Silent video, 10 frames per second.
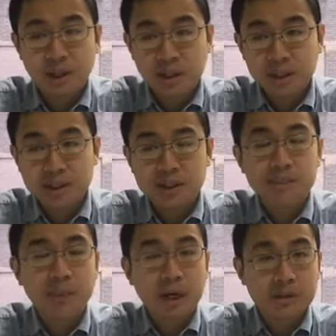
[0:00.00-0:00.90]
in
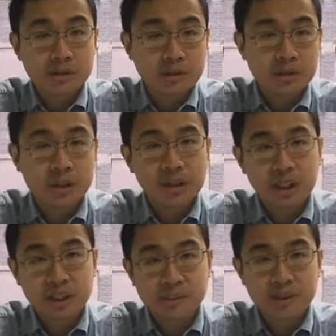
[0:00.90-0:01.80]
spousal
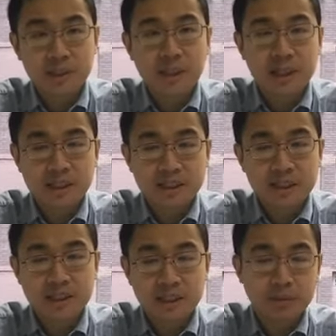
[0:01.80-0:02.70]
adjustment
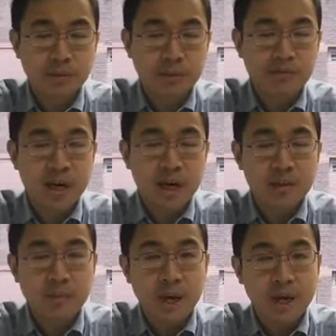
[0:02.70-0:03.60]
cases, it would be
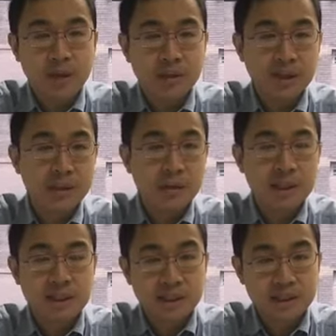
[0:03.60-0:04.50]
filed by the
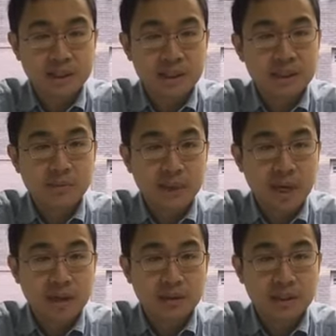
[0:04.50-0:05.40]
U.S. citizen
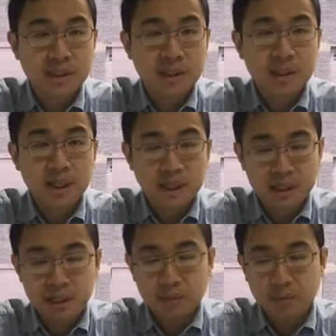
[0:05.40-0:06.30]
spouse,
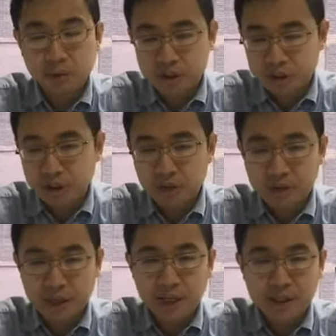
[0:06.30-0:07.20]
and it would show
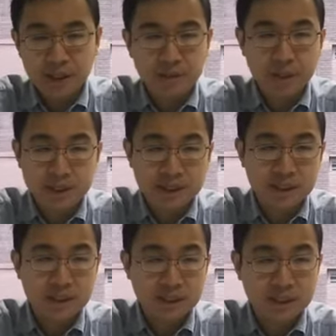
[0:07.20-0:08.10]
that the U.S.
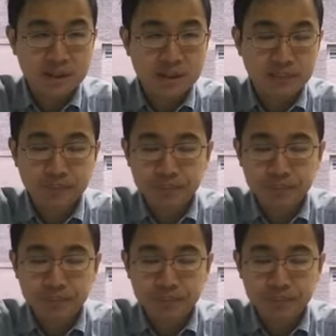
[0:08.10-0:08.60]
citizen